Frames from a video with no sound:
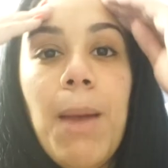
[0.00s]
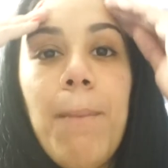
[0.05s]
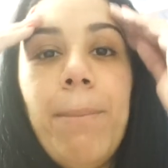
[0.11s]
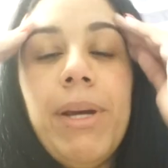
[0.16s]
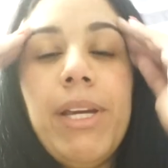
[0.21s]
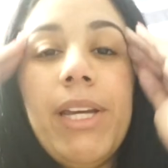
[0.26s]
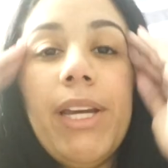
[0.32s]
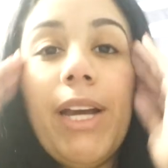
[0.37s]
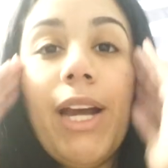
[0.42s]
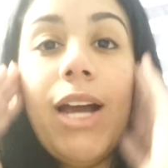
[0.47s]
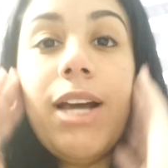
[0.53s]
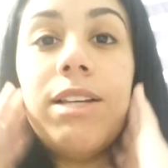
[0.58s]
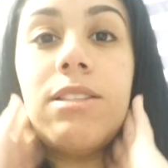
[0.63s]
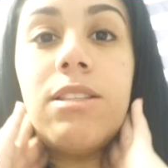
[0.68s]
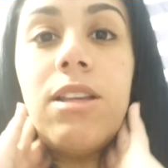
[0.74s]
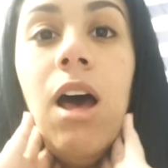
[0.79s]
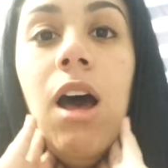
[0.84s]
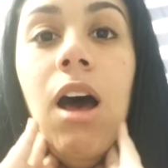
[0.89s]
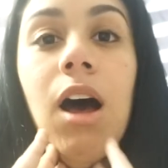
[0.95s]
But yeah,
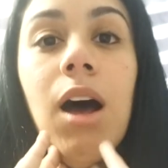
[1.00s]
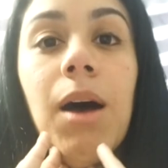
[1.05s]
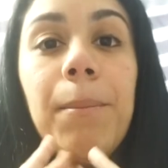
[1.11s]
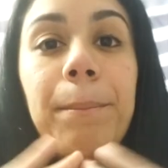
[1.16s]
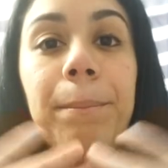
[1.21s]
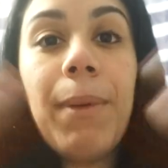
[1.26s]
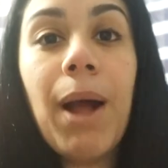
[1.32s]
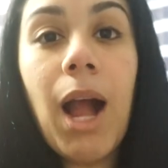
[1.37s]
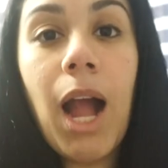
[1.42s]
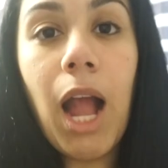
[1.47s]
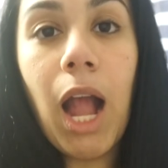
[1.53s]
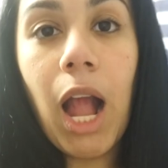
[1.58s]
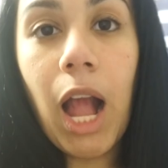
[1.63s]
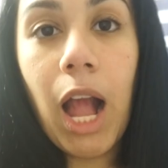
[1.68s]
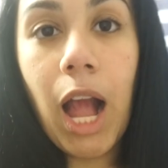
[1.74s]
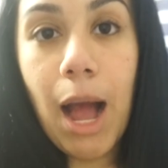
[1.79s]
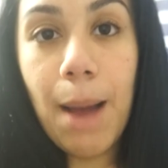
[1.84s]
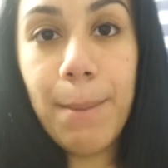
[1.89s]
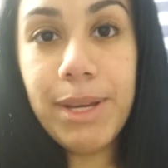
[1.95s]
guys, um,
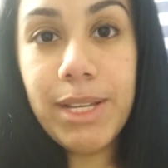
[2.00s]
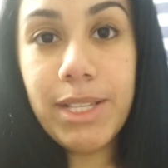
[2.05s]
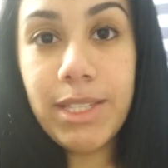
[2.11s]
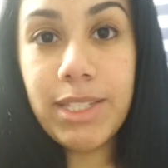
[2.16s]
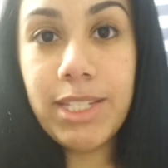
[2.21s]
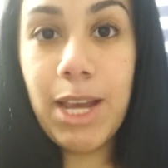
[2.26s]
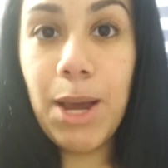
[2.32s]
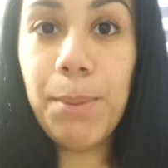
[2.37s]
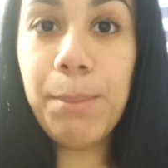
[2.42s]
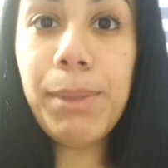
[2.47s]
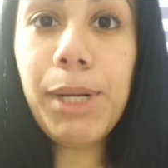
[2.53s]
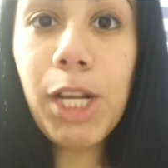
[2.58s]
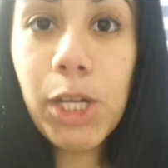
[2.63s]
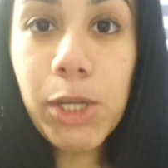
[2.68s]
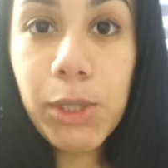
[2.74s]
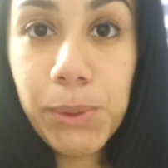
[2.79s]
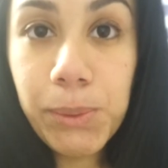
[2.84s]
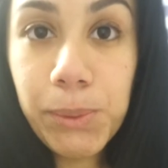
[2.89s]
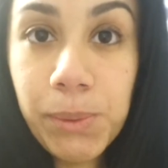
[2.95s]
comment down
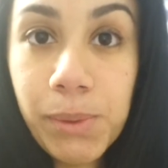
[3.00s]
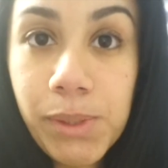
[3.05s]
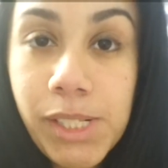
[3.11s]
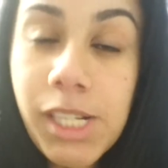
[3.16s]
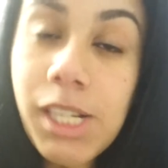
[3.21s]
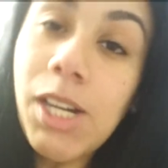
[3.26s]
below